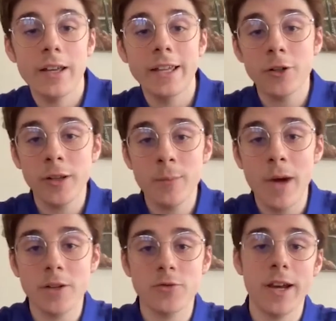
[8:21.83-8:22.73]
In early
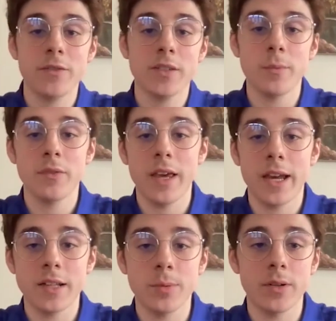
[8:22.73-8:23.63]
mock drafts, some of the
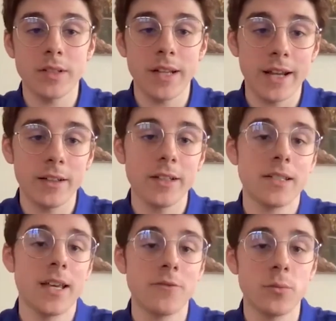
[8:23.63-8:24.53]
experts and analysts
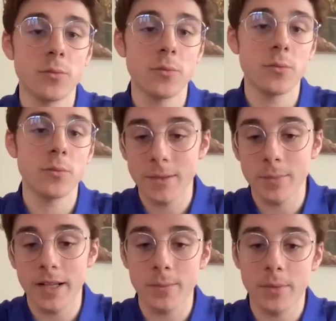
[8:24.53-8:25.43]
have you been
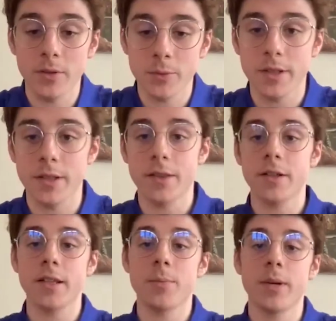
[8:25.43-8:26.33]
selected by the Bills
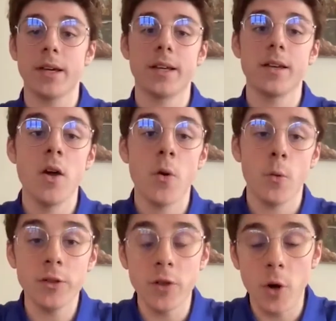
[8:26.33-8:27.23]
30th pick.
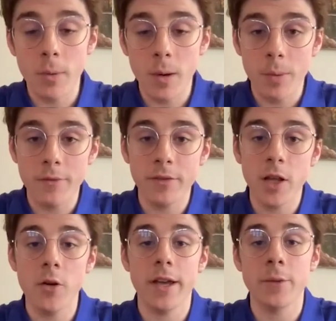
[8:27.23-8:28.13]
What do you know about
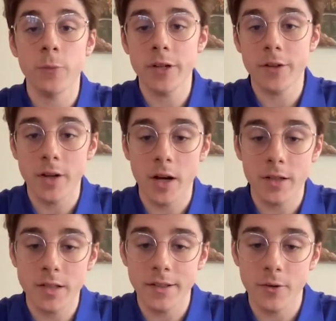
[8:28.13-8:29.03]
Buffalo, and what are your
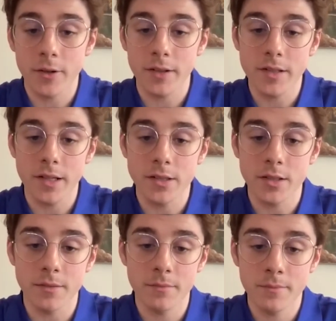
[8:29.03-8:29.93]
thoughts on the organization?